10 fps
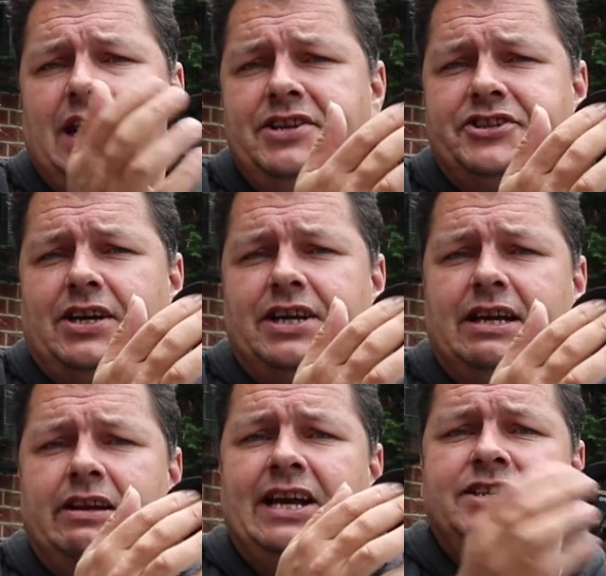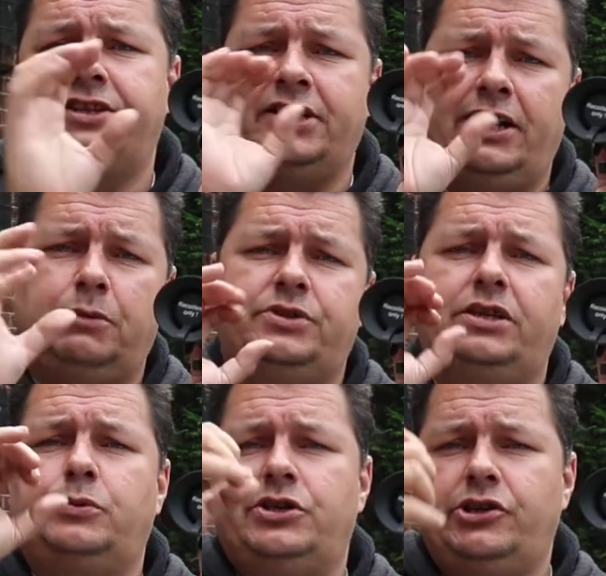Inside here is a
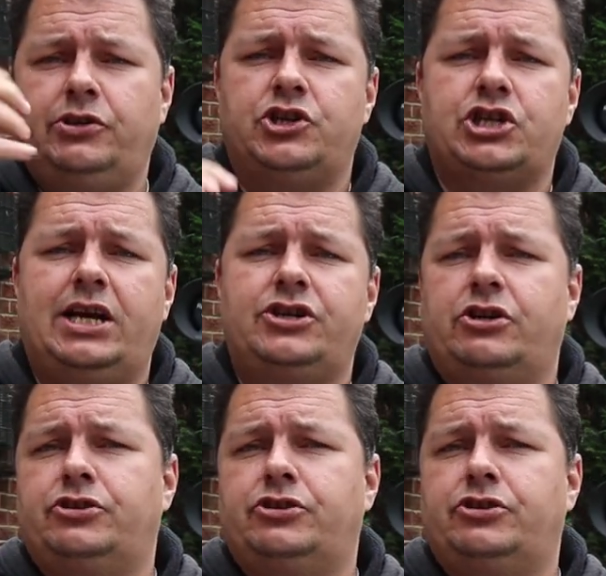dioptic, which you can change,